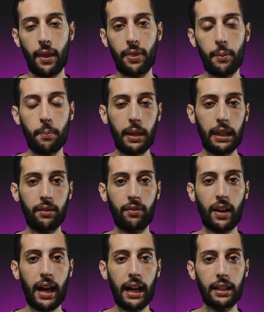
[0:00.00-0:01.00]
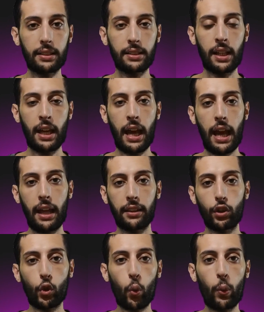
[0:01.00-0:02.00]
the main files
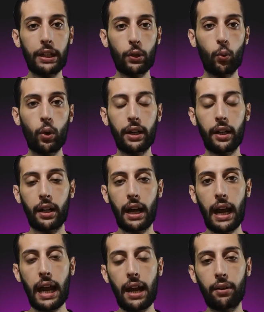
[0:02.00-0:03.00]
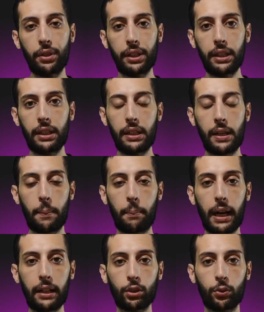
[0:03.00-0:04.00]
and knowing where every
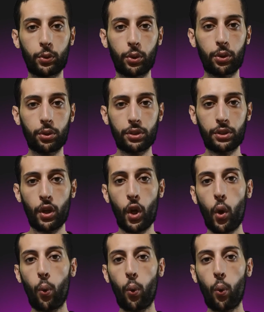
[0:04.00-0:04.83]
part of codes